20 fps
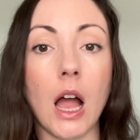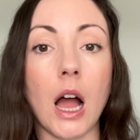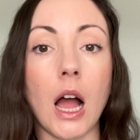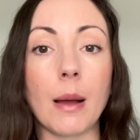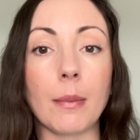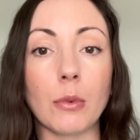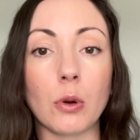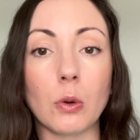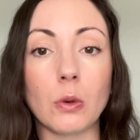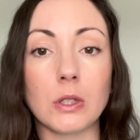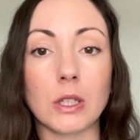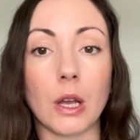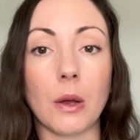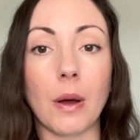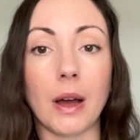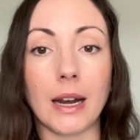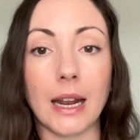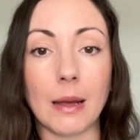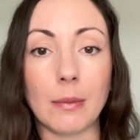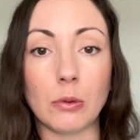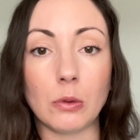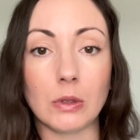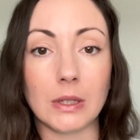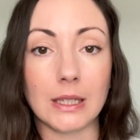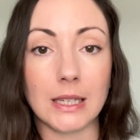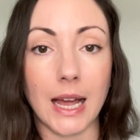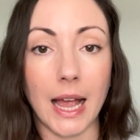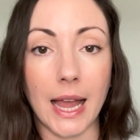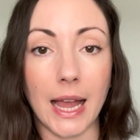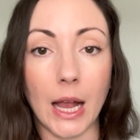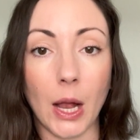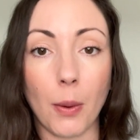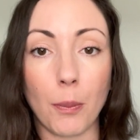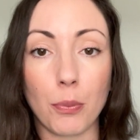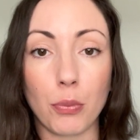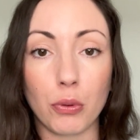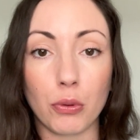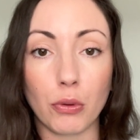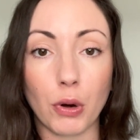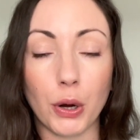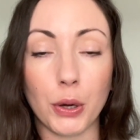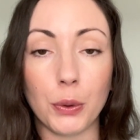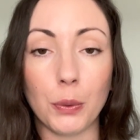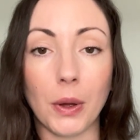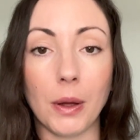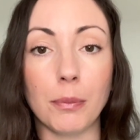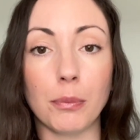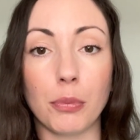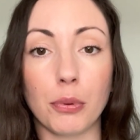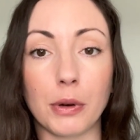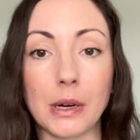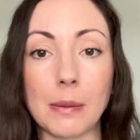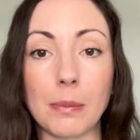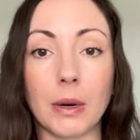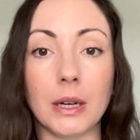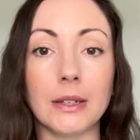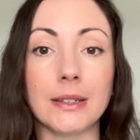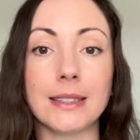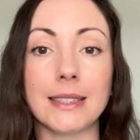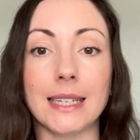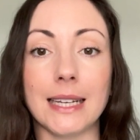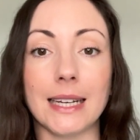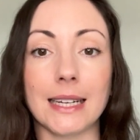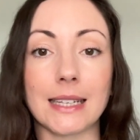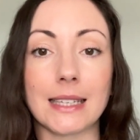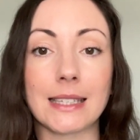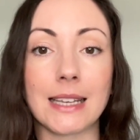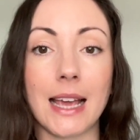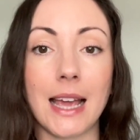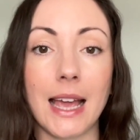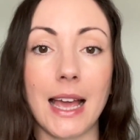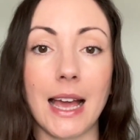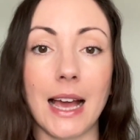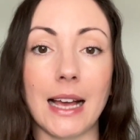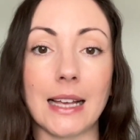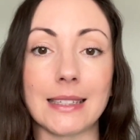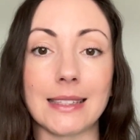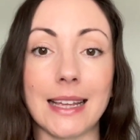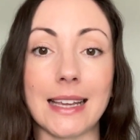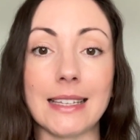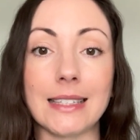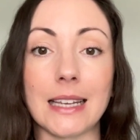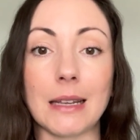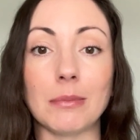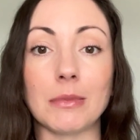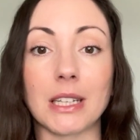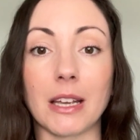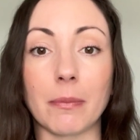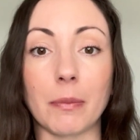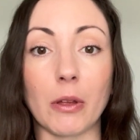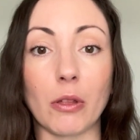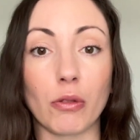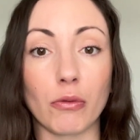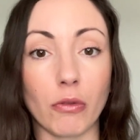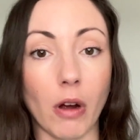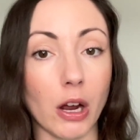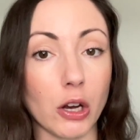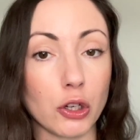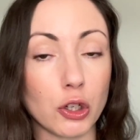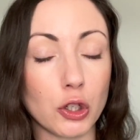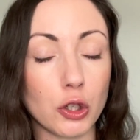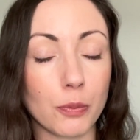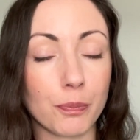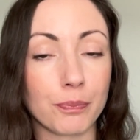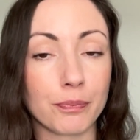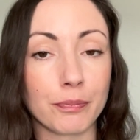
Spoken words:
I'm also unable to take pro and prebiotics as they seem to give me thrush.